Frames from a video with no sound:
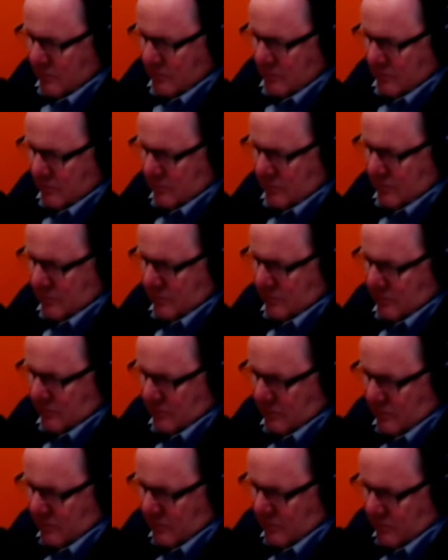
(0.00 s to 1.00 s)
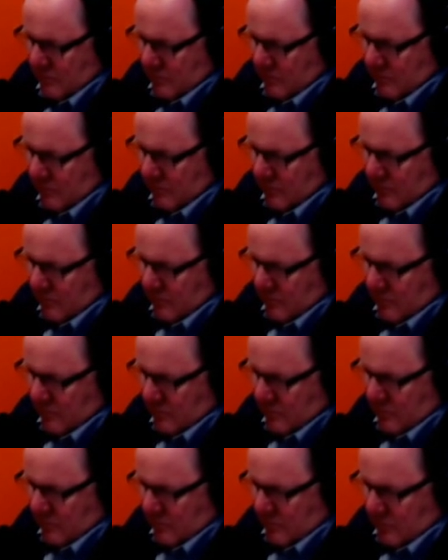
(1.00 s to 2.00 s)

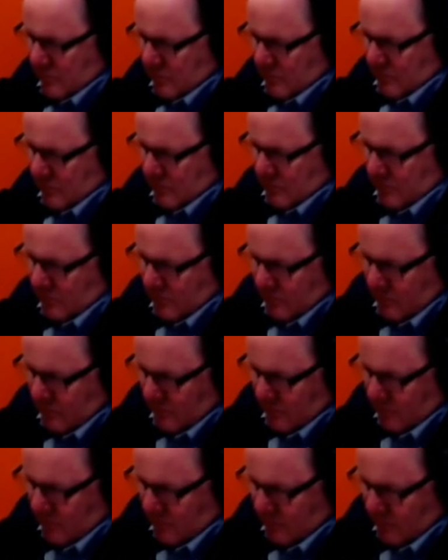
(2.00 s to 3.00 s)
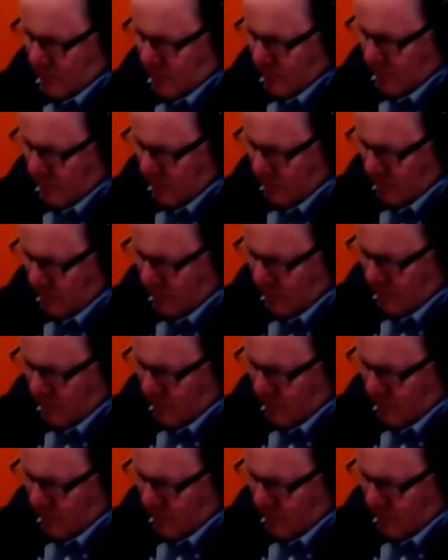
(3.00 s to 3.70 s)
(not speaking)